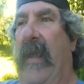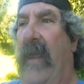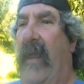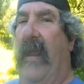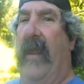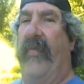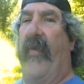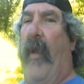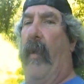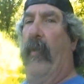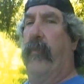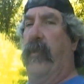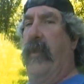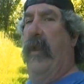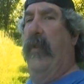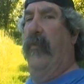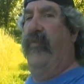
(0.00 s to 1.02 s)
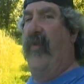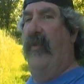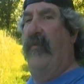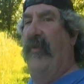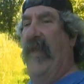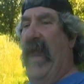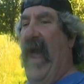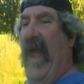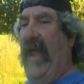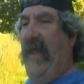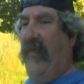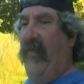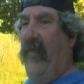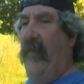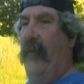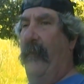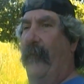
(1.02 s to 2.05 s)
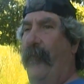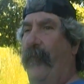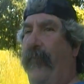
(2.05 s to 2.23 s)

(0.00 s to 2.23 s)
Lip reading: And that's all new tonight.